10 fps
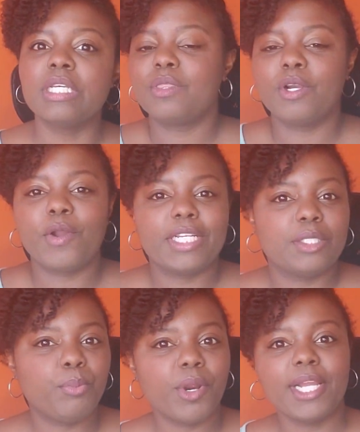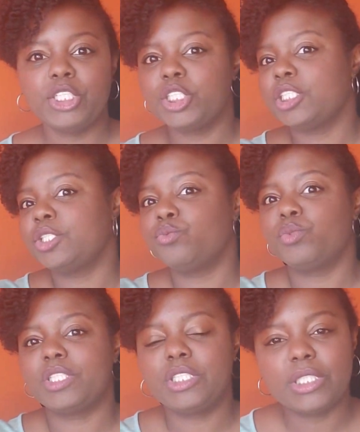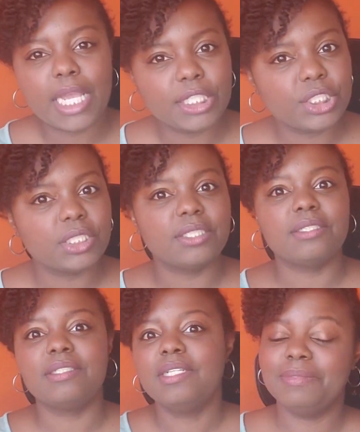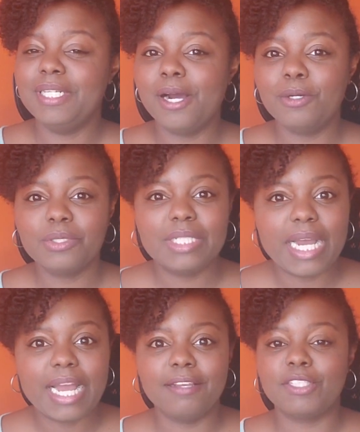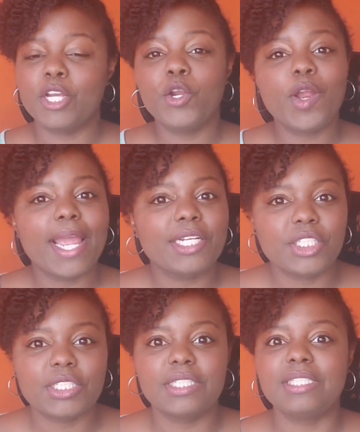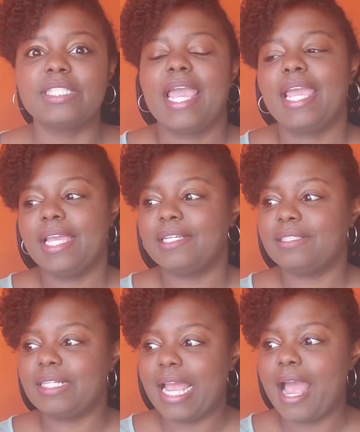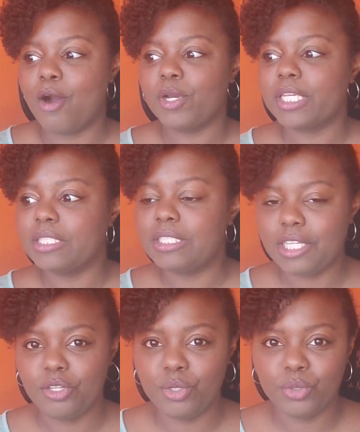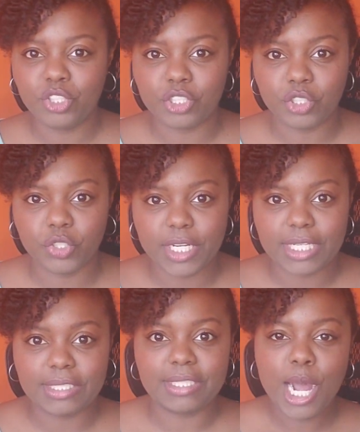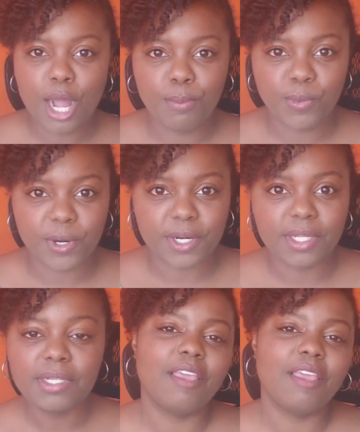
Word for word: the Great Depression, recession, nosedives and crashes, and how it continues to trend upward.